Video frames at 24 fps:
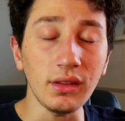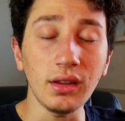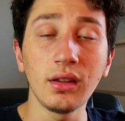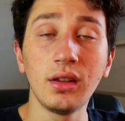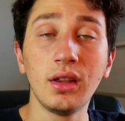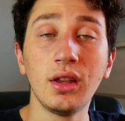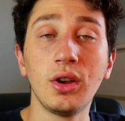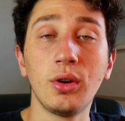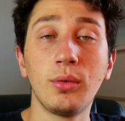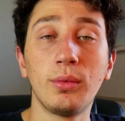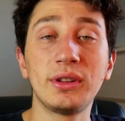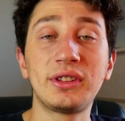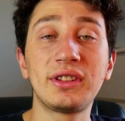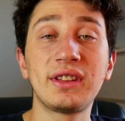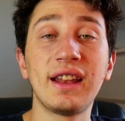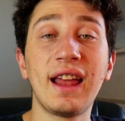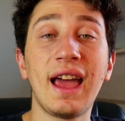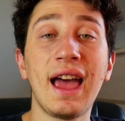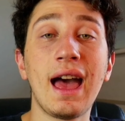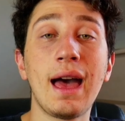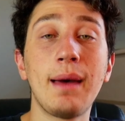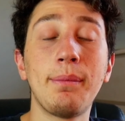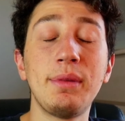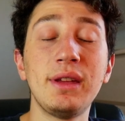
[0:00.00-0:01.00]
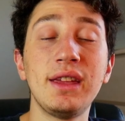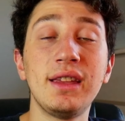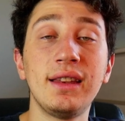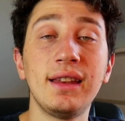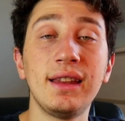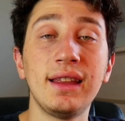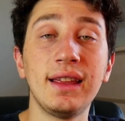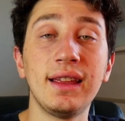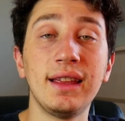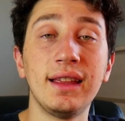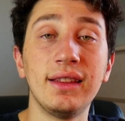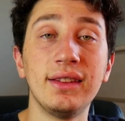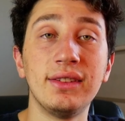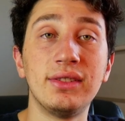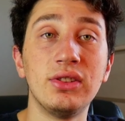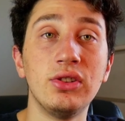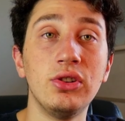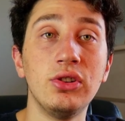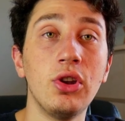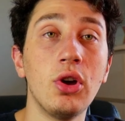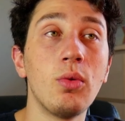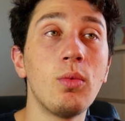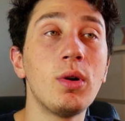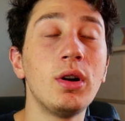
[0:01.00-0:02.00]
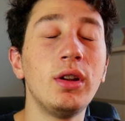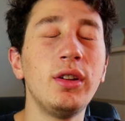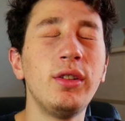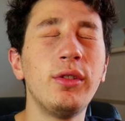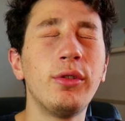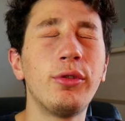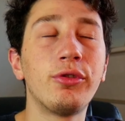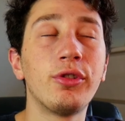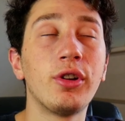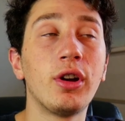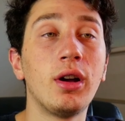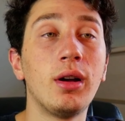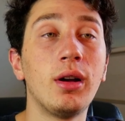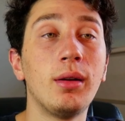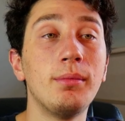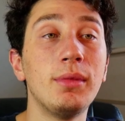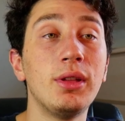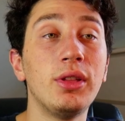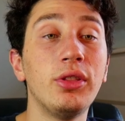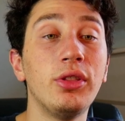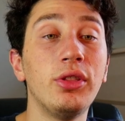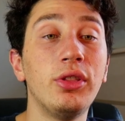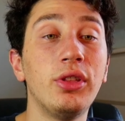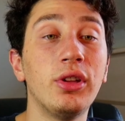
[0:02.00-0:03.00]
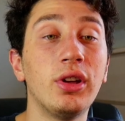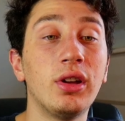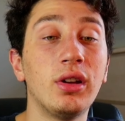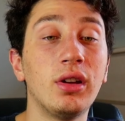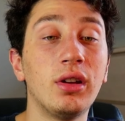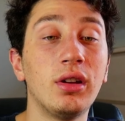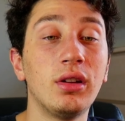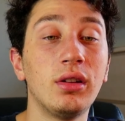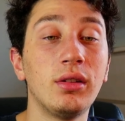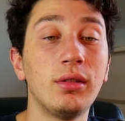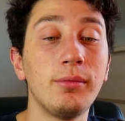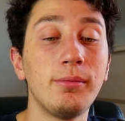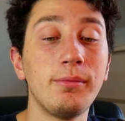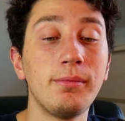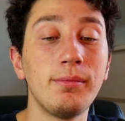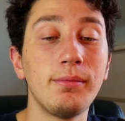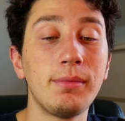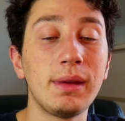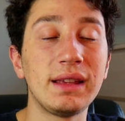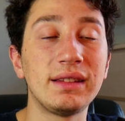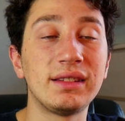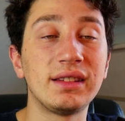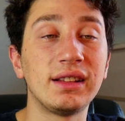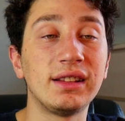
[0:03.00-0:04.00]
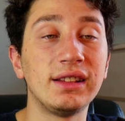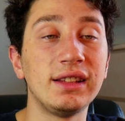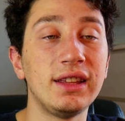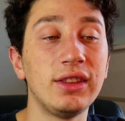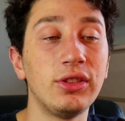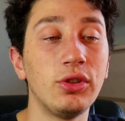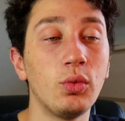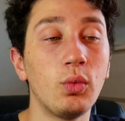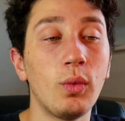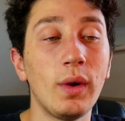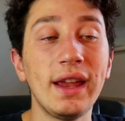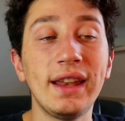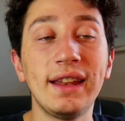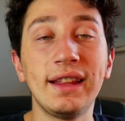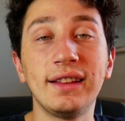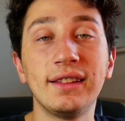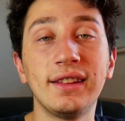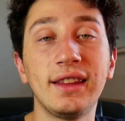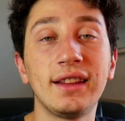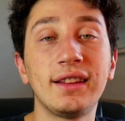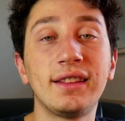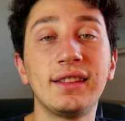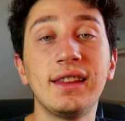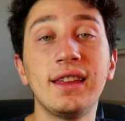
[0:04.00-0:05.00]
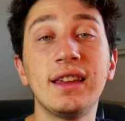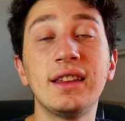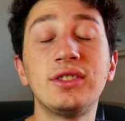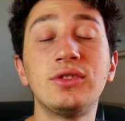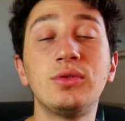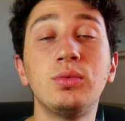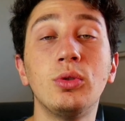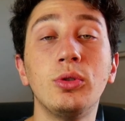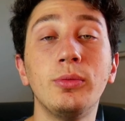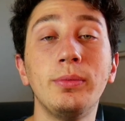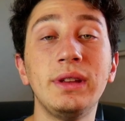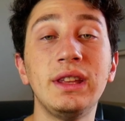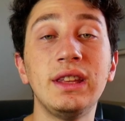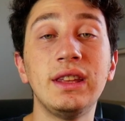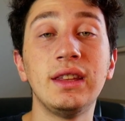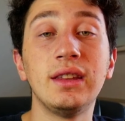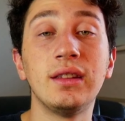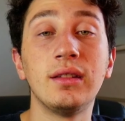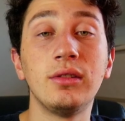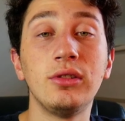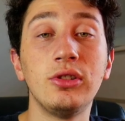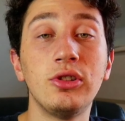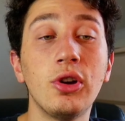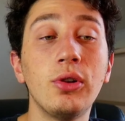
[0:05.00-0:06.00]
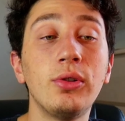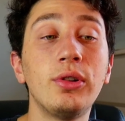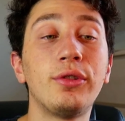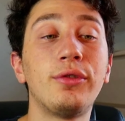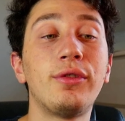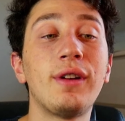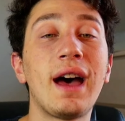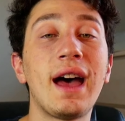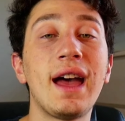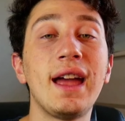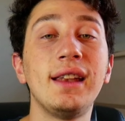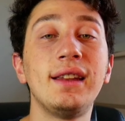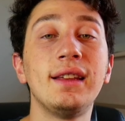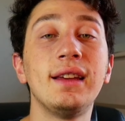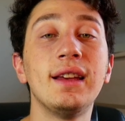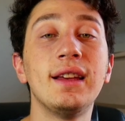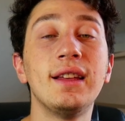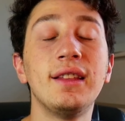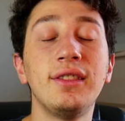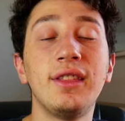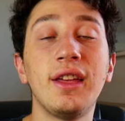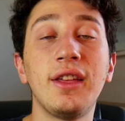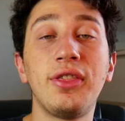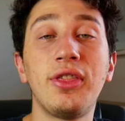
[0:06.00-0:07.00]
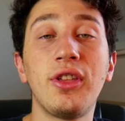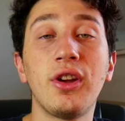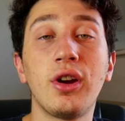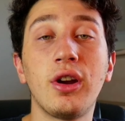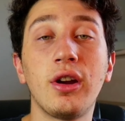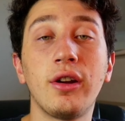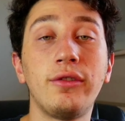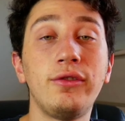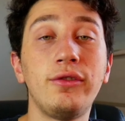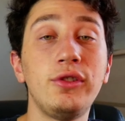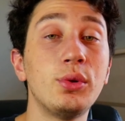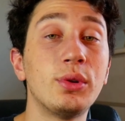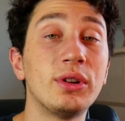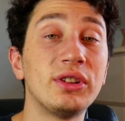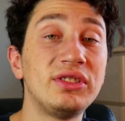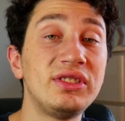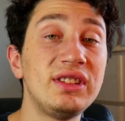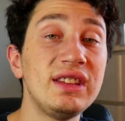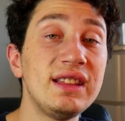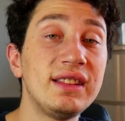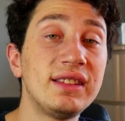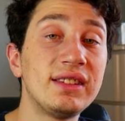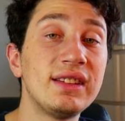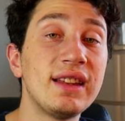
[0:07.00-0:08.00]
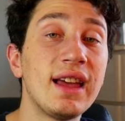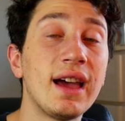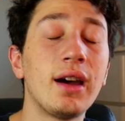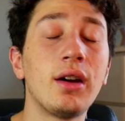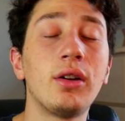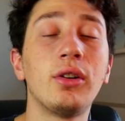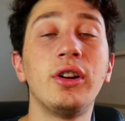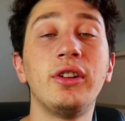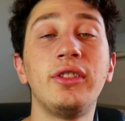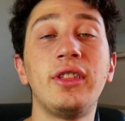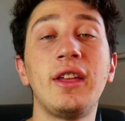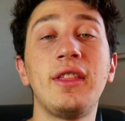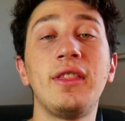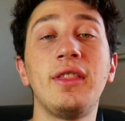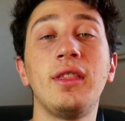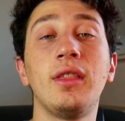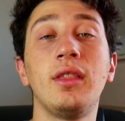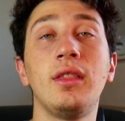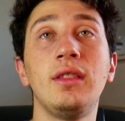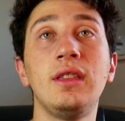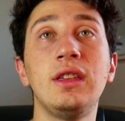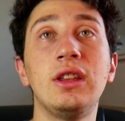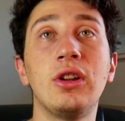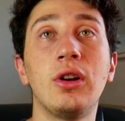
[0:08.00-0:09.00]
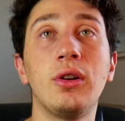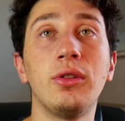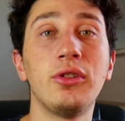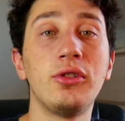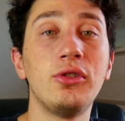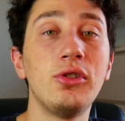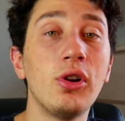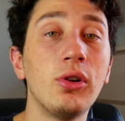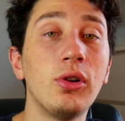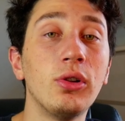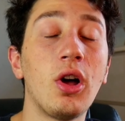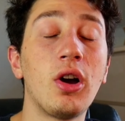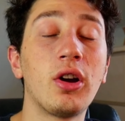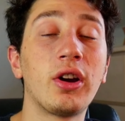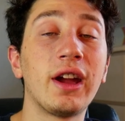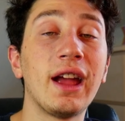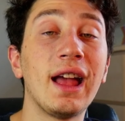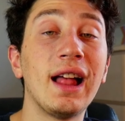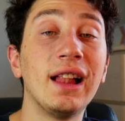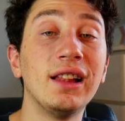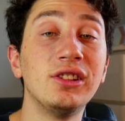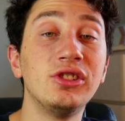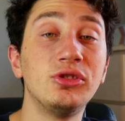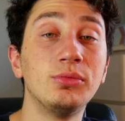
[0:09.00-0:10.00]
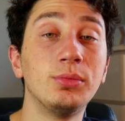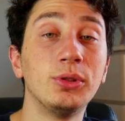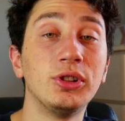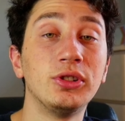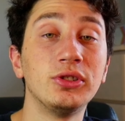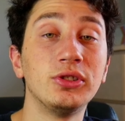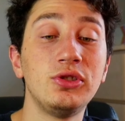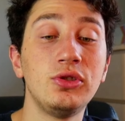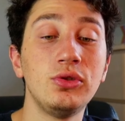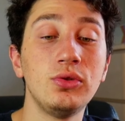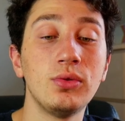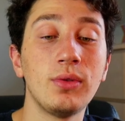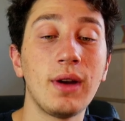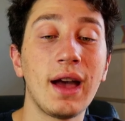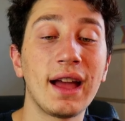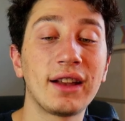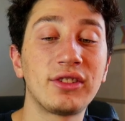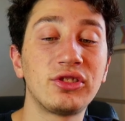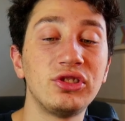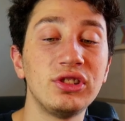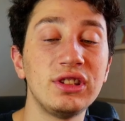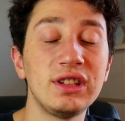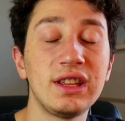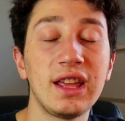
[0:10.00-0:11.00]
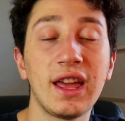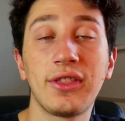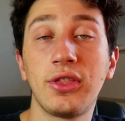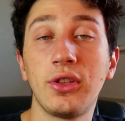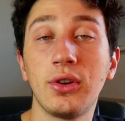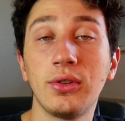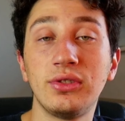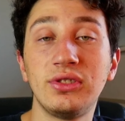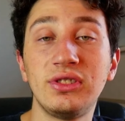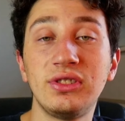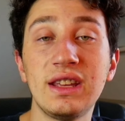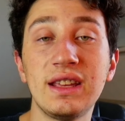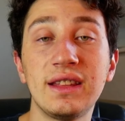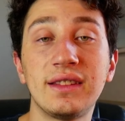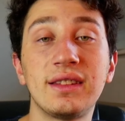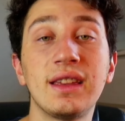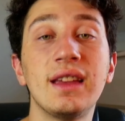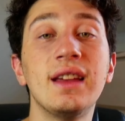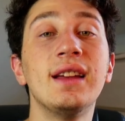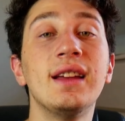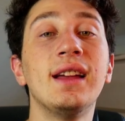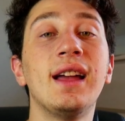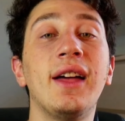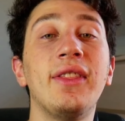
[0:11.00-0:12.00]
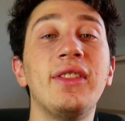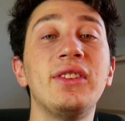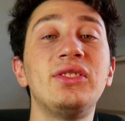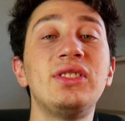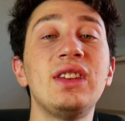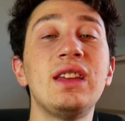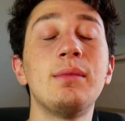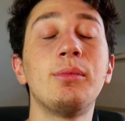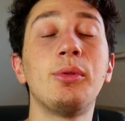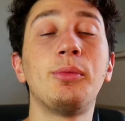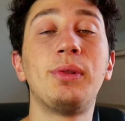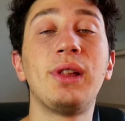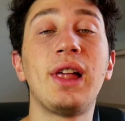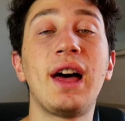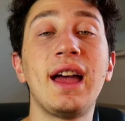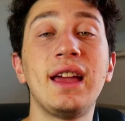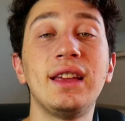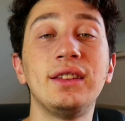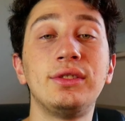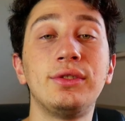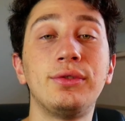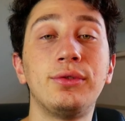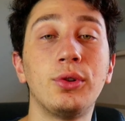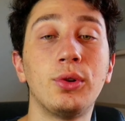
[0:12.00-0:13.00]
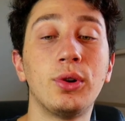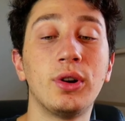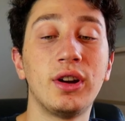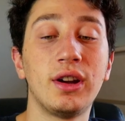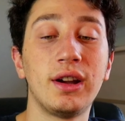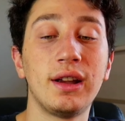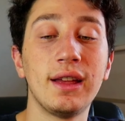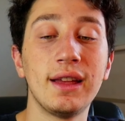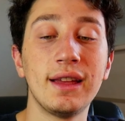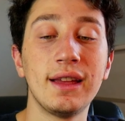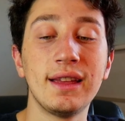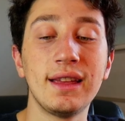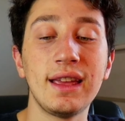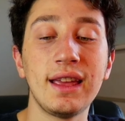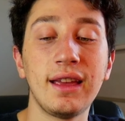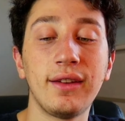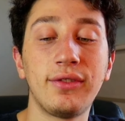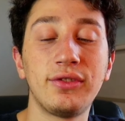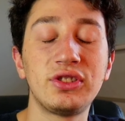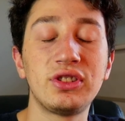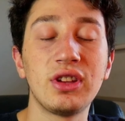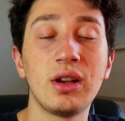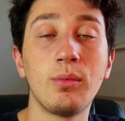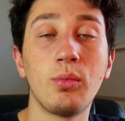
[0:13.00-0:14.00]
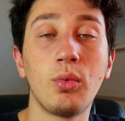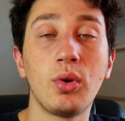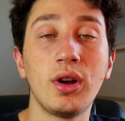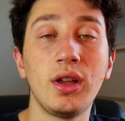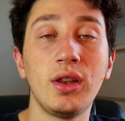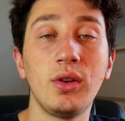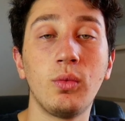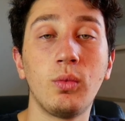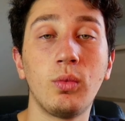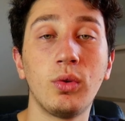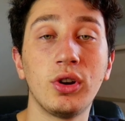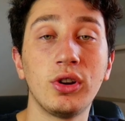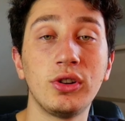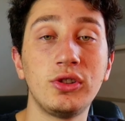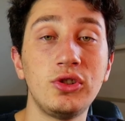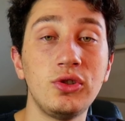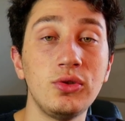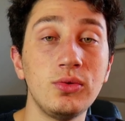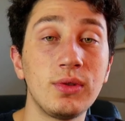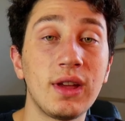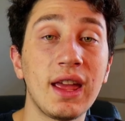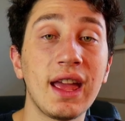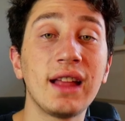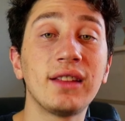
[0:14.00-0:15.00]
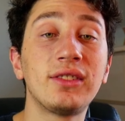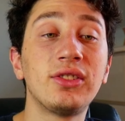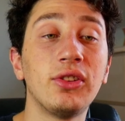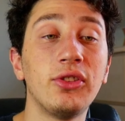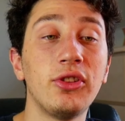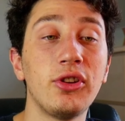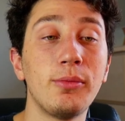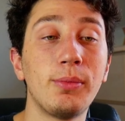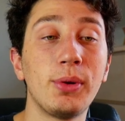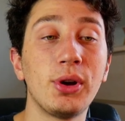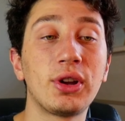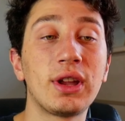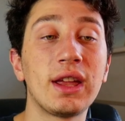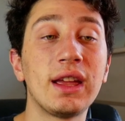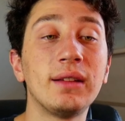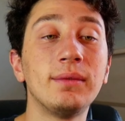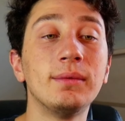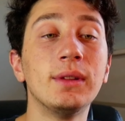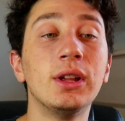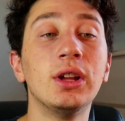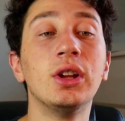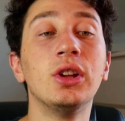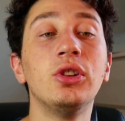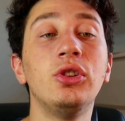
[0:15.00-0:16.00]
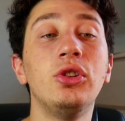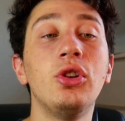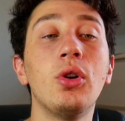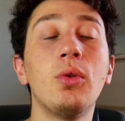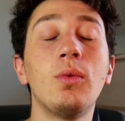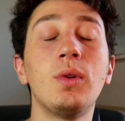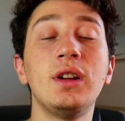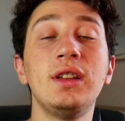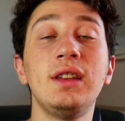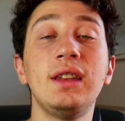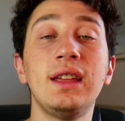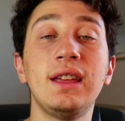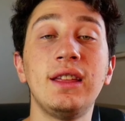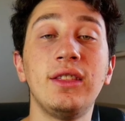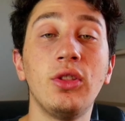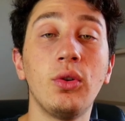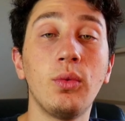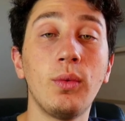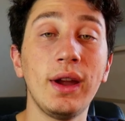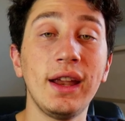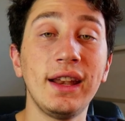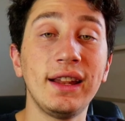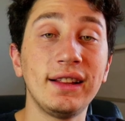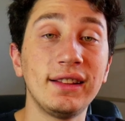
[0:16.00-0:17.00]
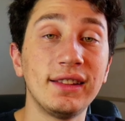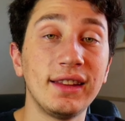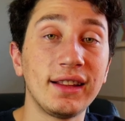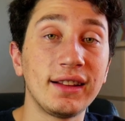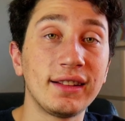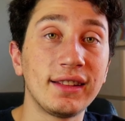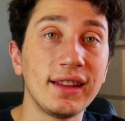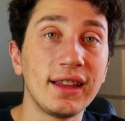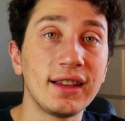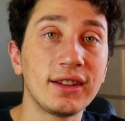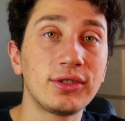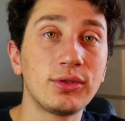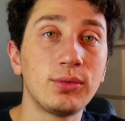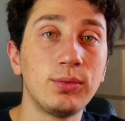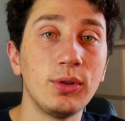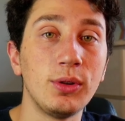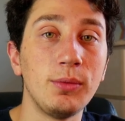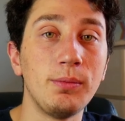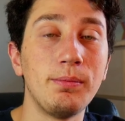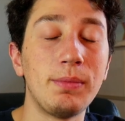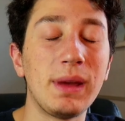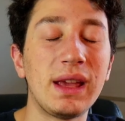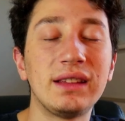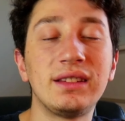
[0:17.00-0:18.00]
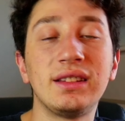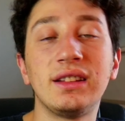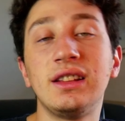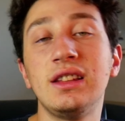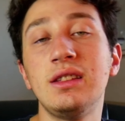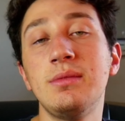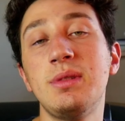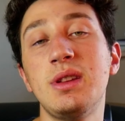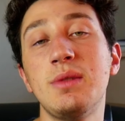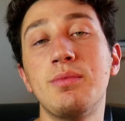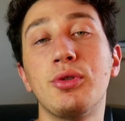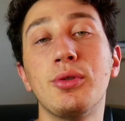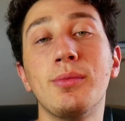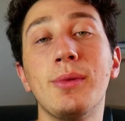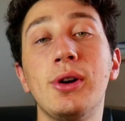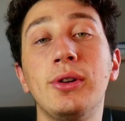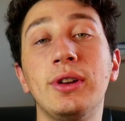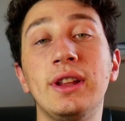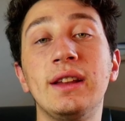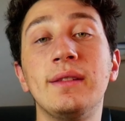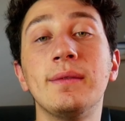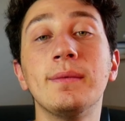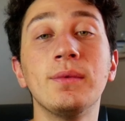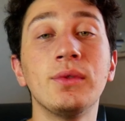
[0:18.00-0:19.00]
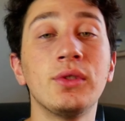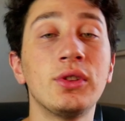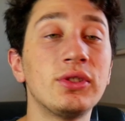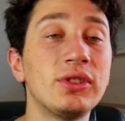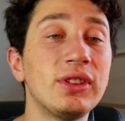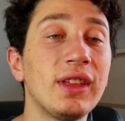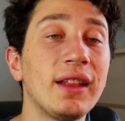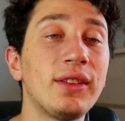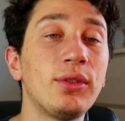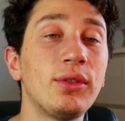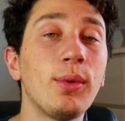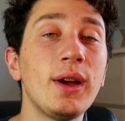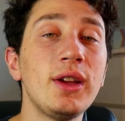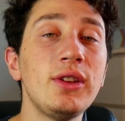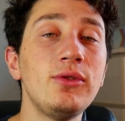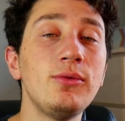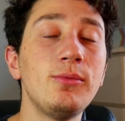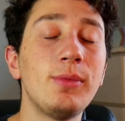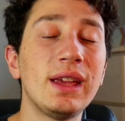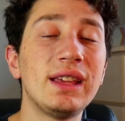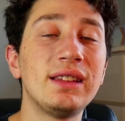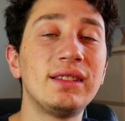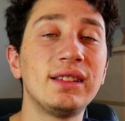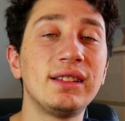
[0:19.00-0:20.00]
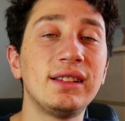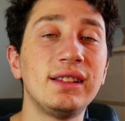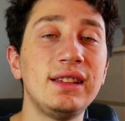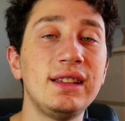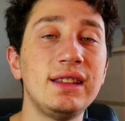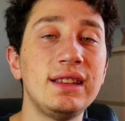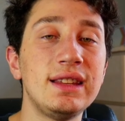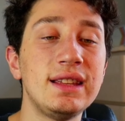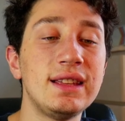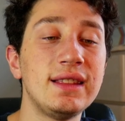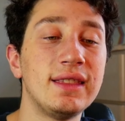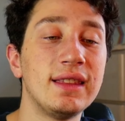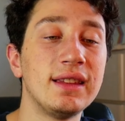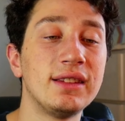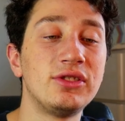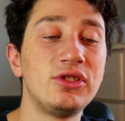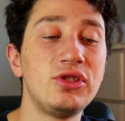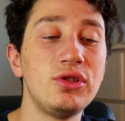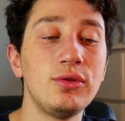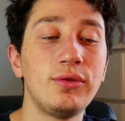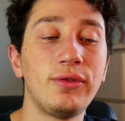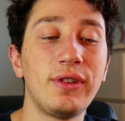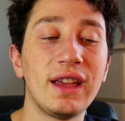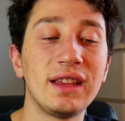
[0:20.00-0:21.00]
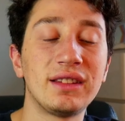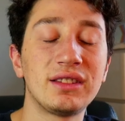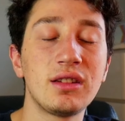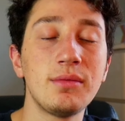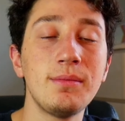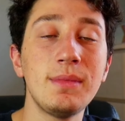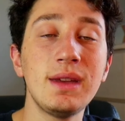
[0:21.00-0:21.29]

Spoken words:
what's going to happen is no one from the basically the waiting linked list will be notified that there are fewer seats now, or that they're no longer eligible to actually get those seats. And the same applies for if someone were to cancel their booking. No one in the waiting linked list would basically be promoted. So that's why you basically need this two-phase commit